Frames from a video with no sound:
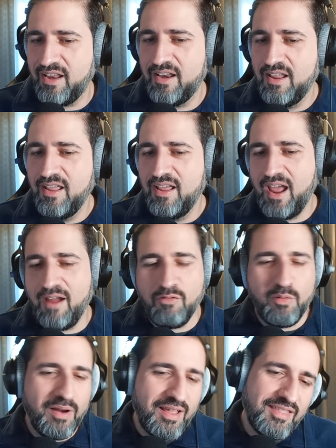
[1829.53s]
And
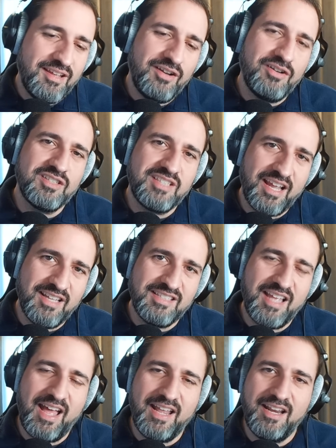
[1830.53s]
everyone, I think,
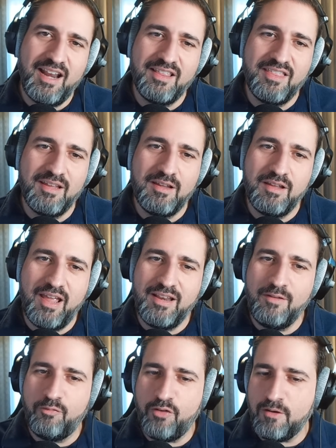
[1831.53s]
understands that. And I think
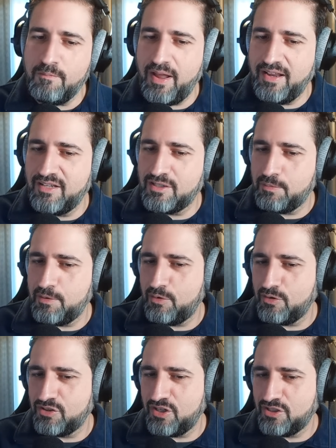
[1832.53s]
any fair-minded
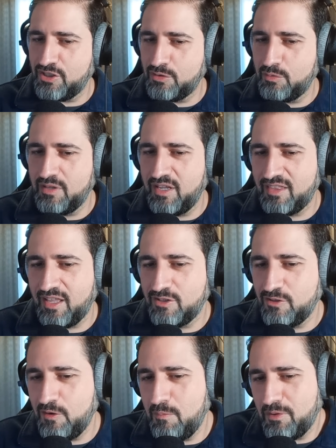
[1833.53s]
Supreme Court justice would get
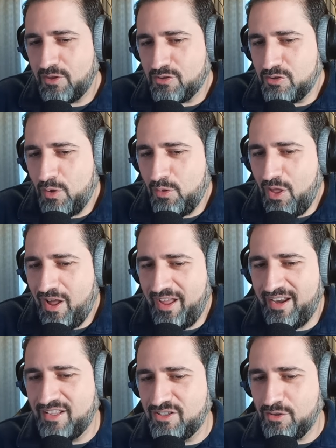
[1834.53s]
that too. But there's no law
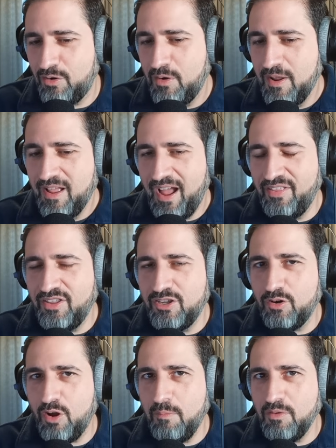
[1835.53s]
on it. So I
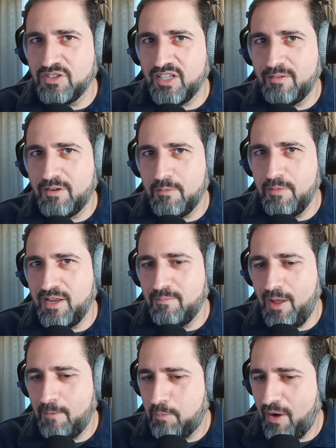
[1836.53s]
think you're almost like
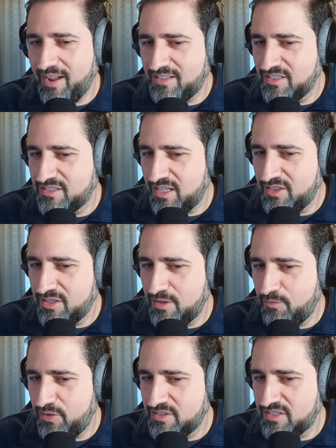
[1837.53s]
committing malpractice on the
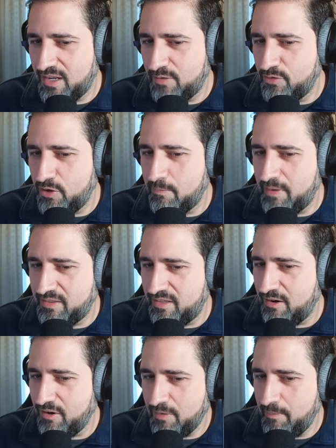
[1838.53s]
defense side if you don't make
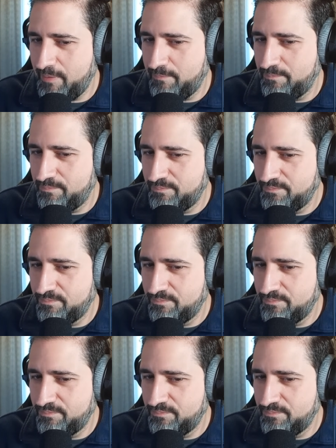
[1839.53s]
the argument.